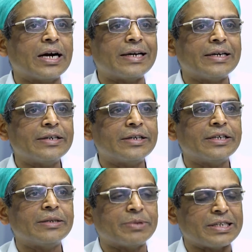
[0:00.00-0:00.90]

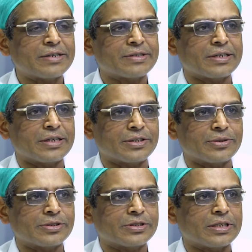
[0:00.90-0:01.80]
identity in pediatric
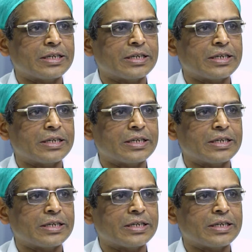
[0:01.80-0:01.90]
cardiology.